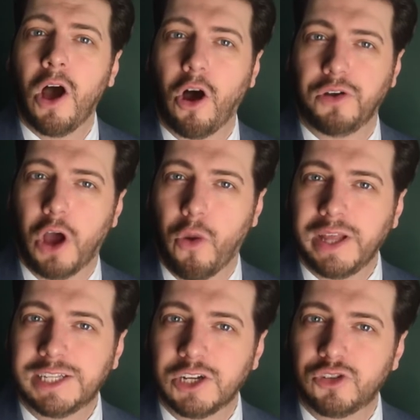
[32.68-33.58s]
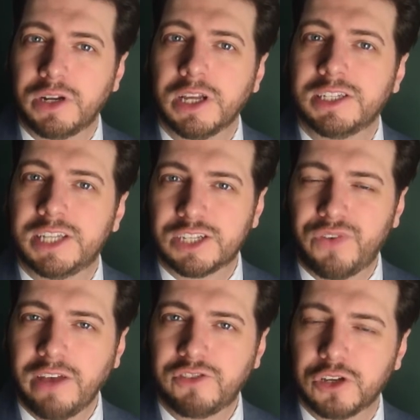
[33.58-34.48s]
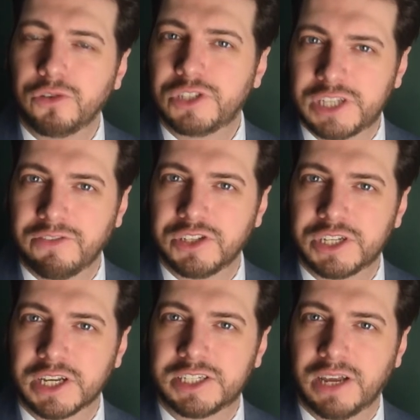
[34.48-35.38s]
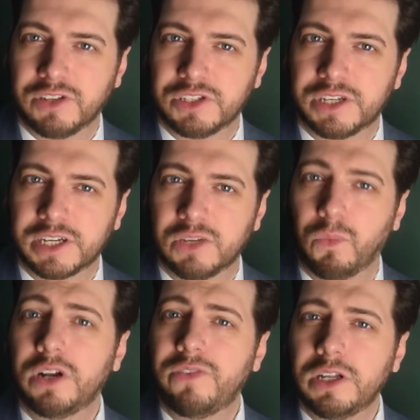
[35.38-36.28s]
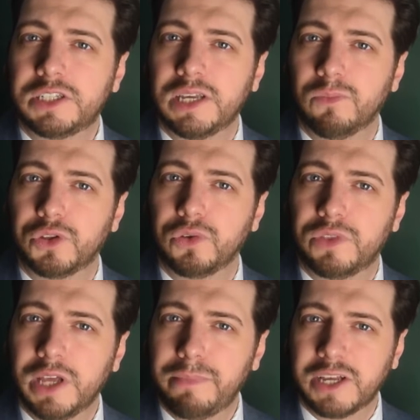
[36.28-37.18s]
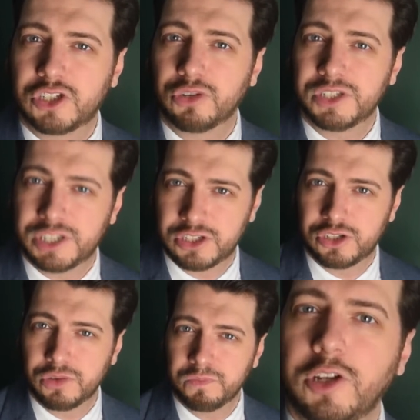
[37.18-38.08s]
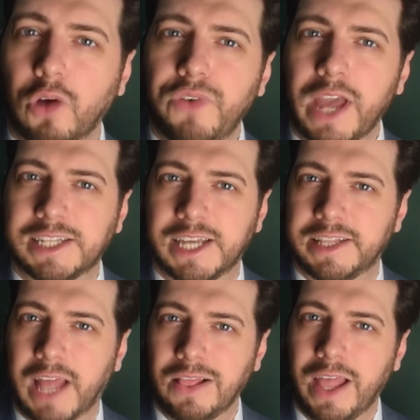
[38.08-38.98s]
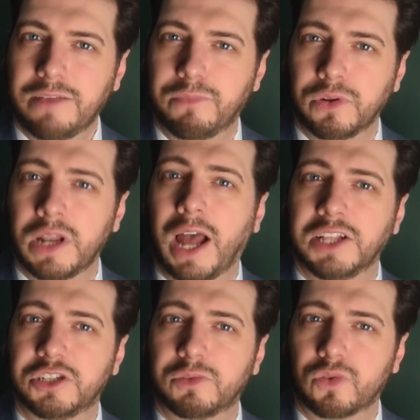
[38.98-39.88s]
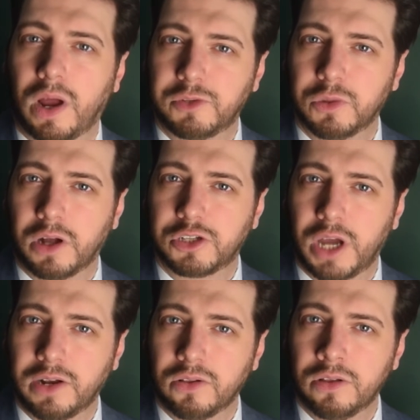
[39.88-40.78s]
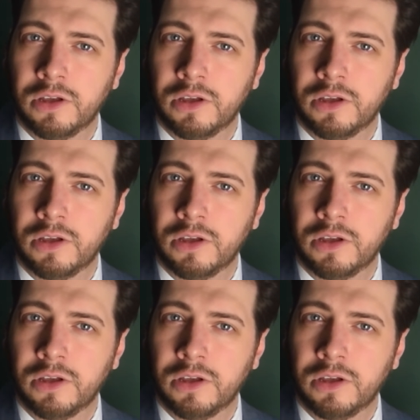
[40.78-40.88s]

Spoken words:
on 0800 652 7676 and one of our team will do their best to assist you. Don't forget to hit that like button and subscribe to our channel.